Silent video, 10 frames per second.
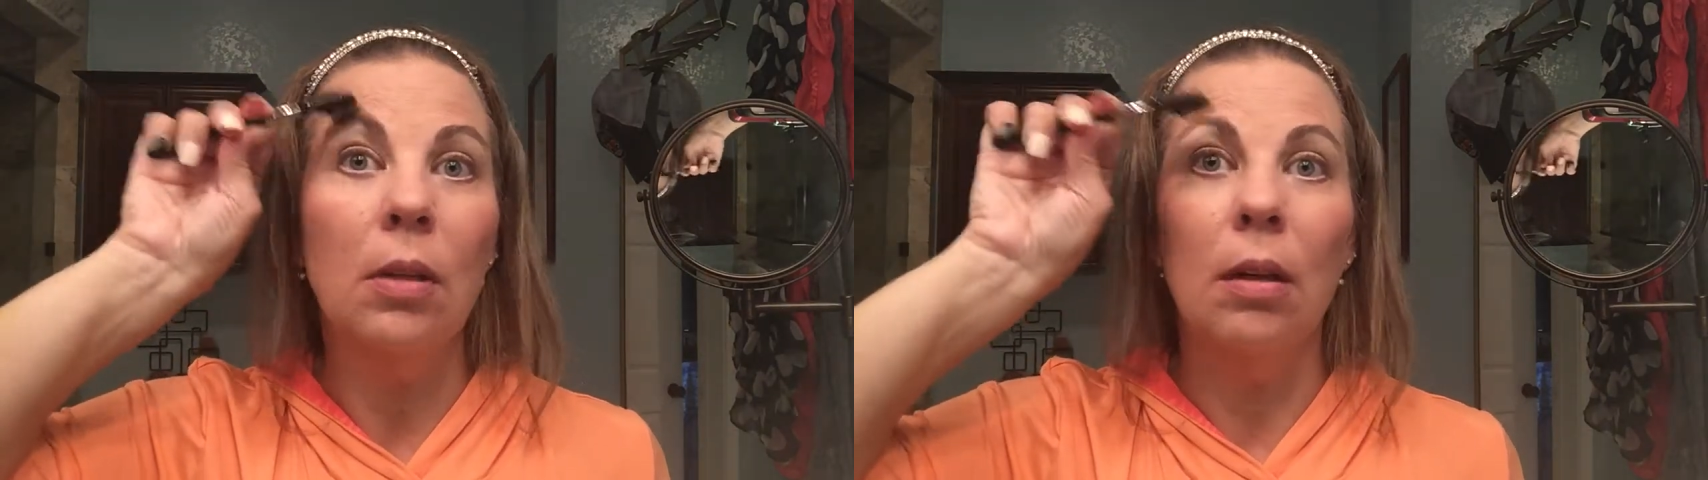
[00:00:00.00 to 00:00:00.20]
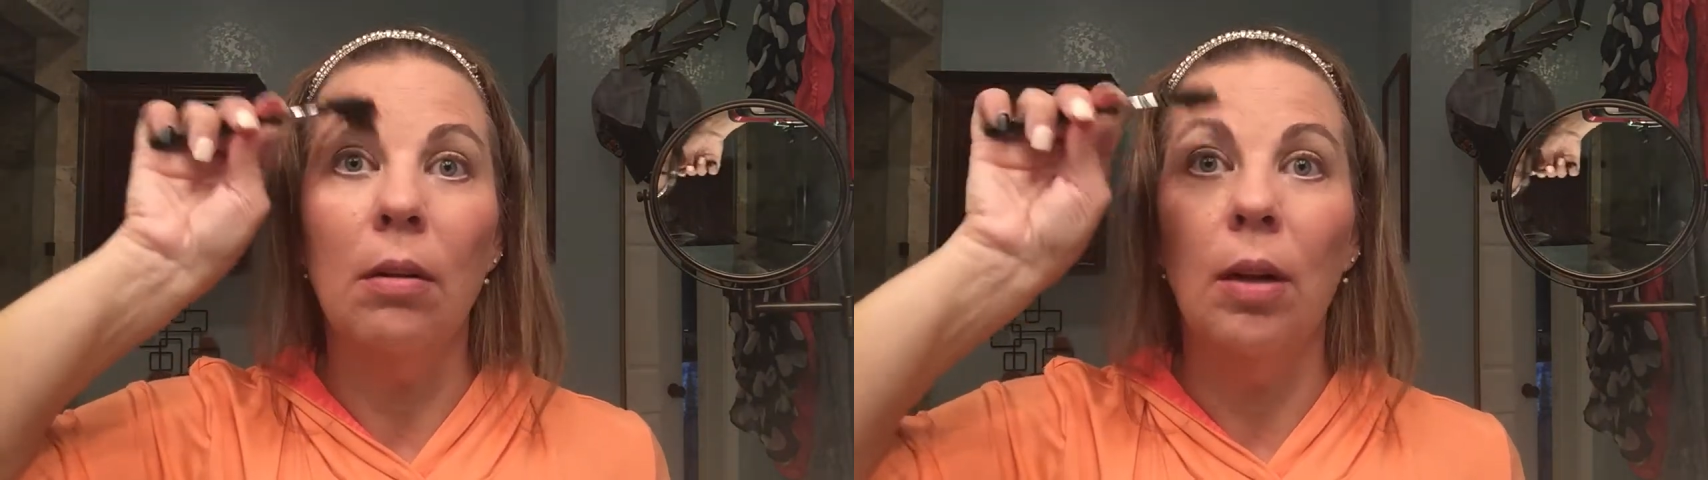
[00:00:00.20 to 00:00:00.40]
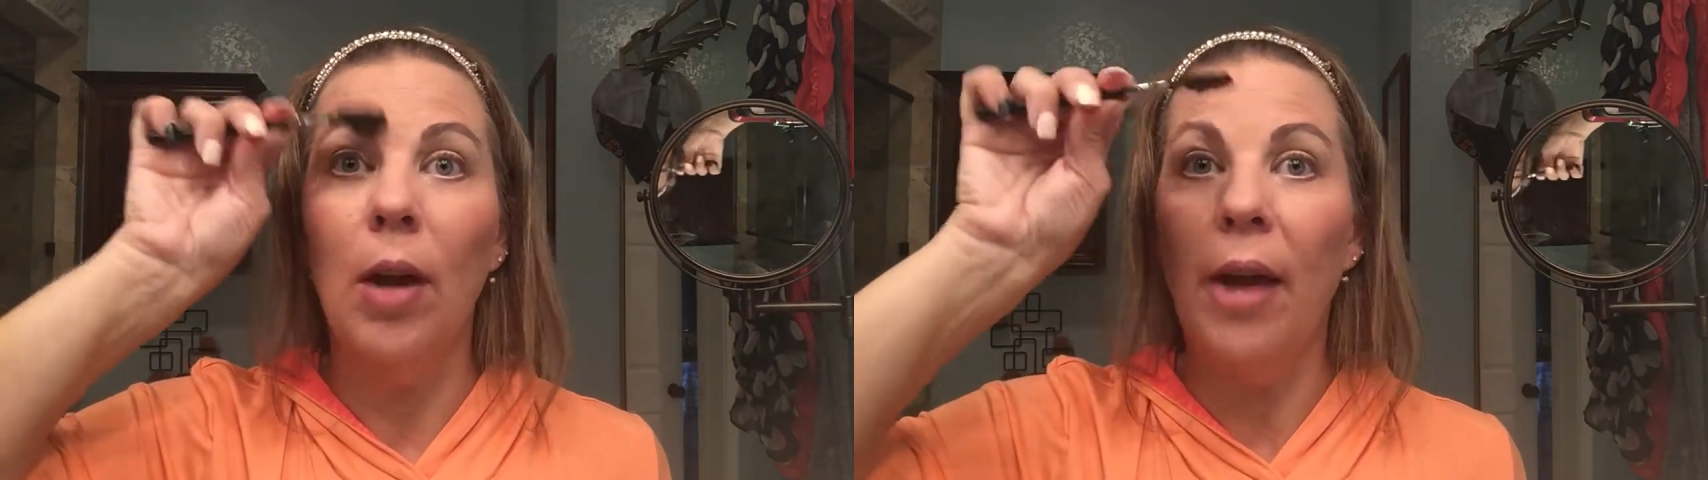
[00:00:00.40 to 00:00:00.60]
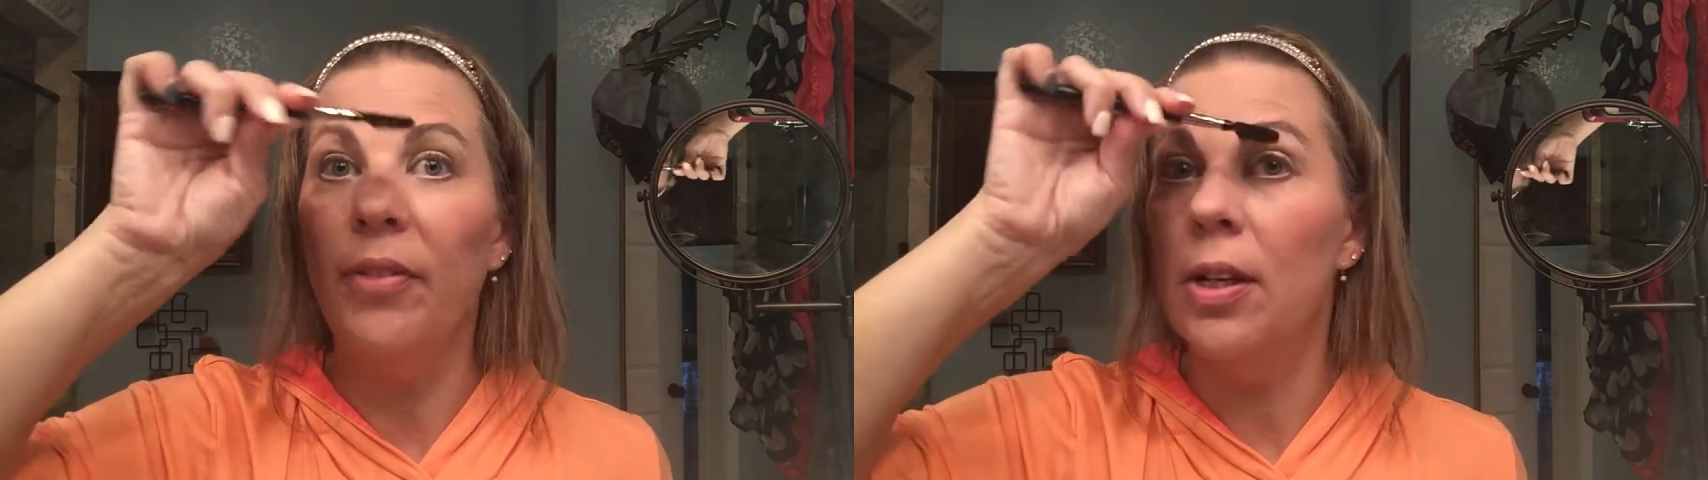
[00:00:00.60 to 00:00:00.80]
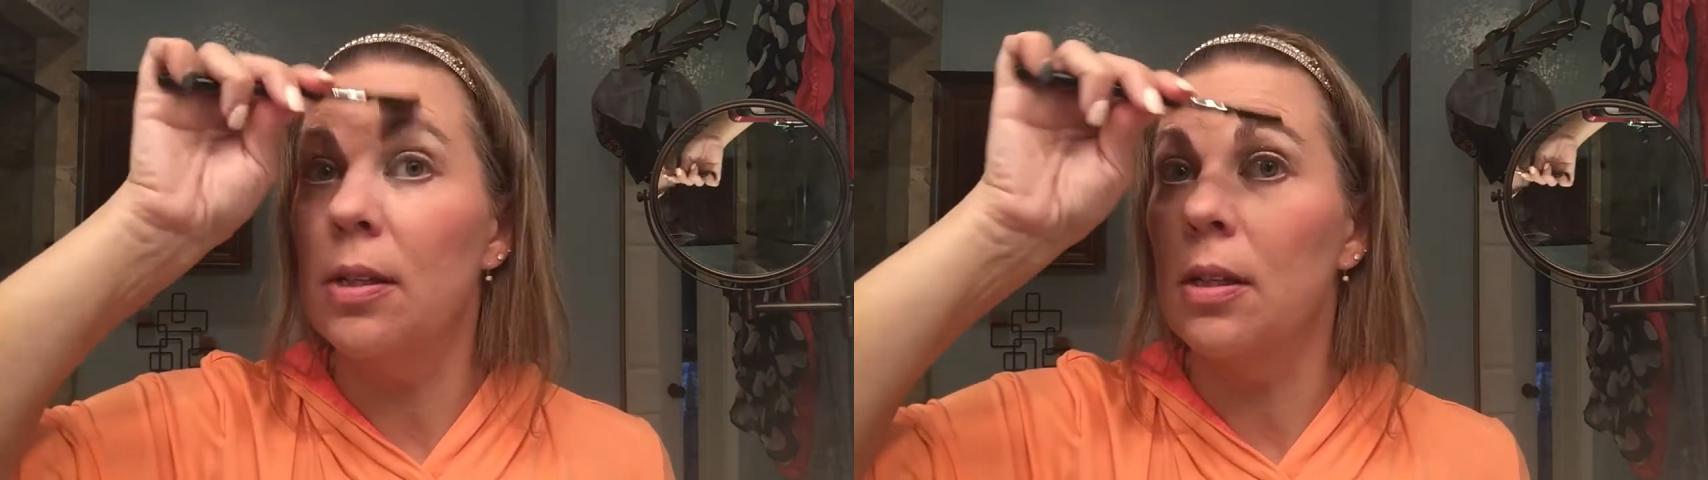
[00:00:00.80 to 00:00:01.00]
I don't know, half
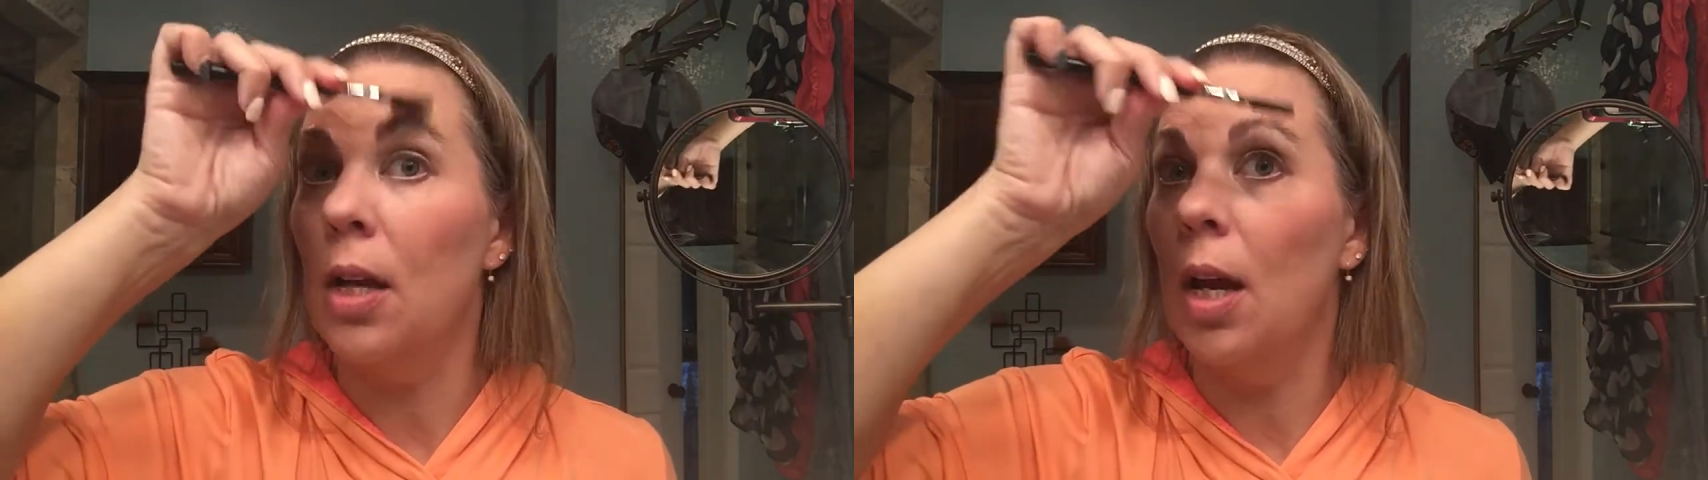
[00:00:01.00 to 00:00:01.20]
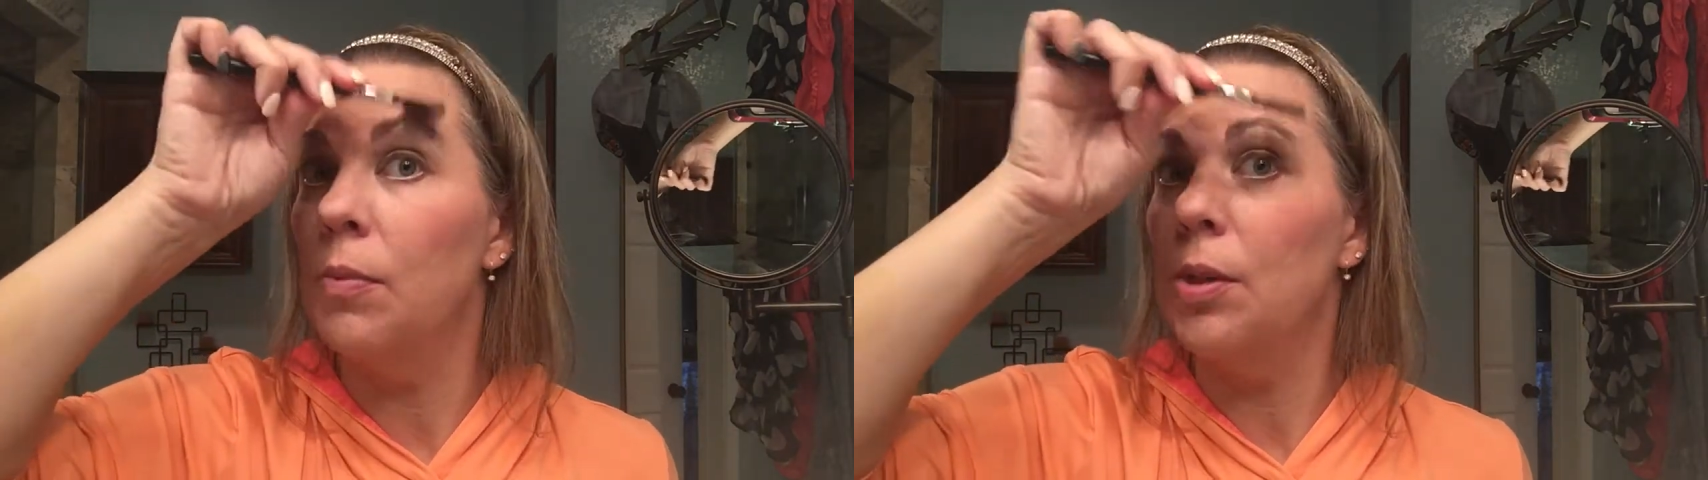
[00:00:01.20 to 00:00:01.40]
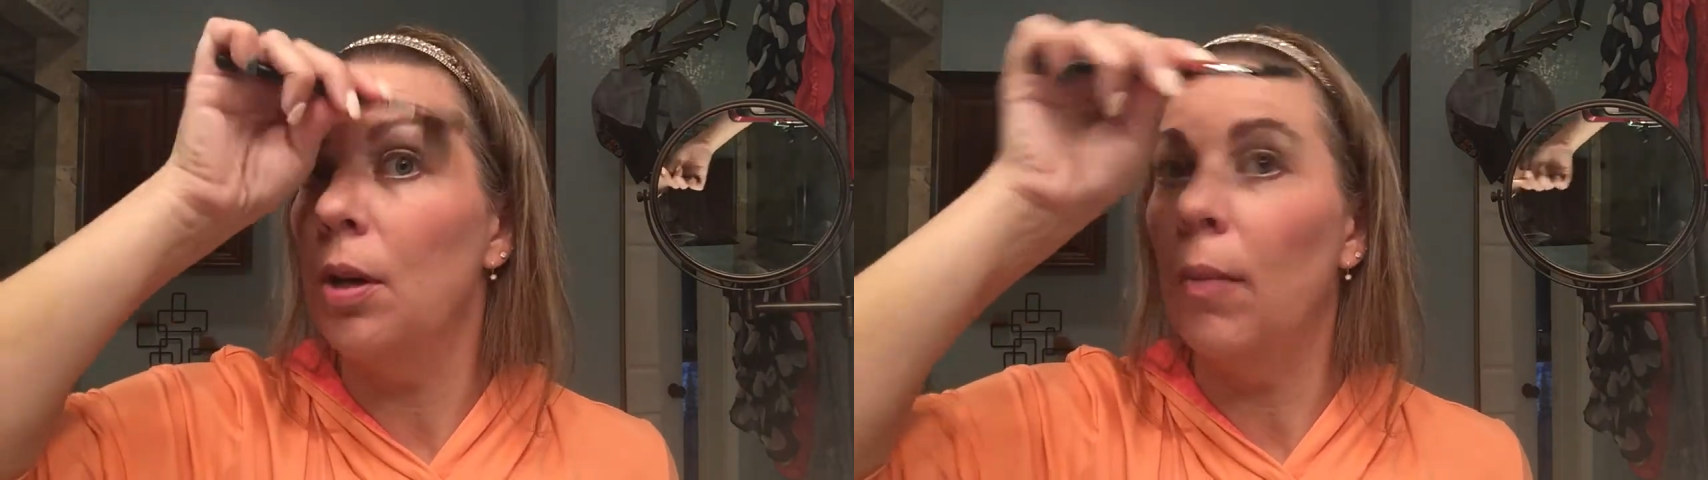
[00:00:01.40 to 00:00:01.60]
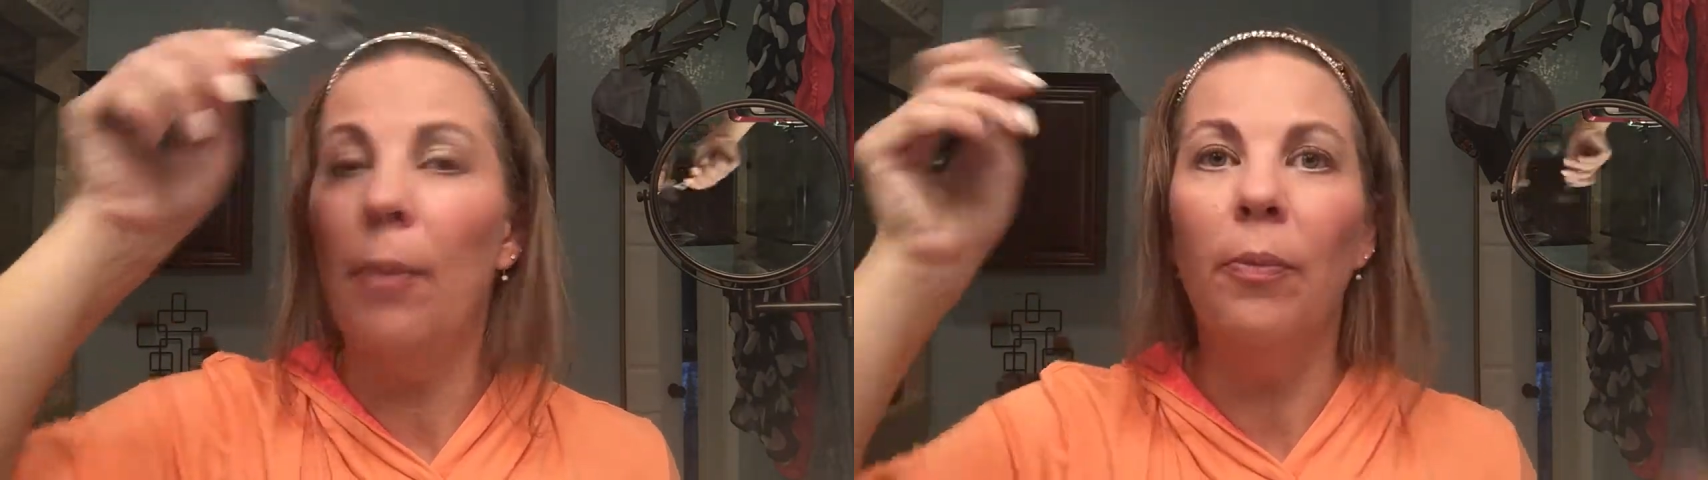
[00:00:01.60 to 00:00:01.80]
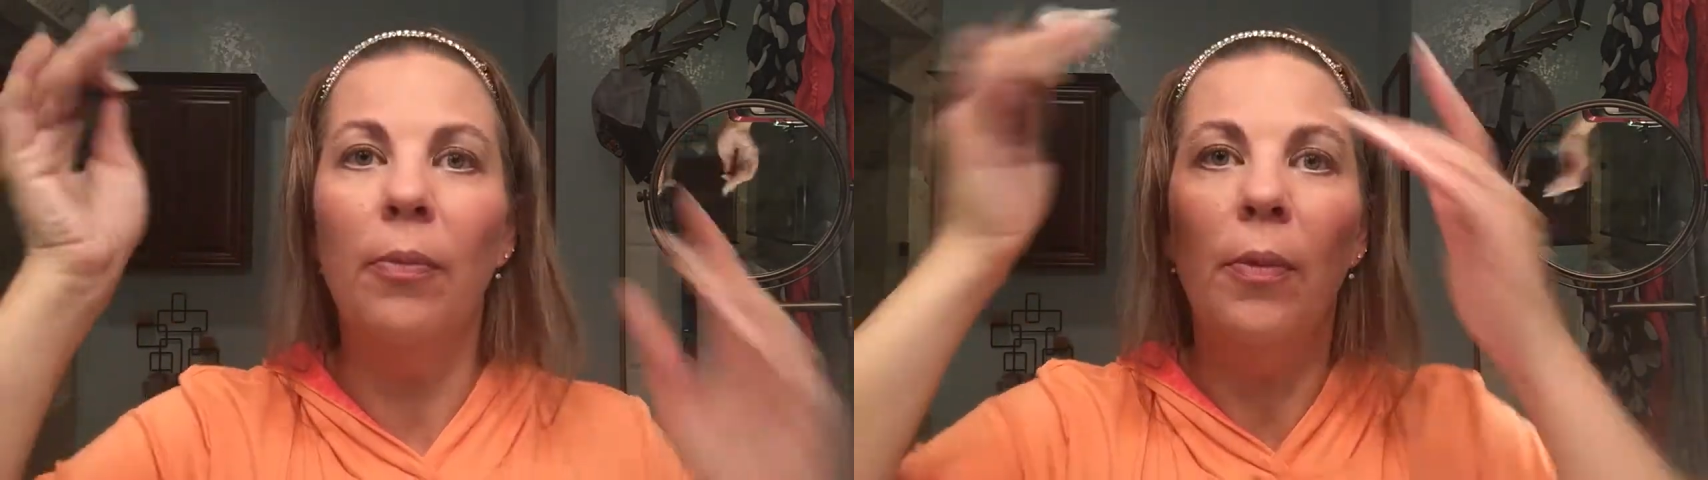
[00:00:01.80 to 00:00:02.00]
a dozen times during my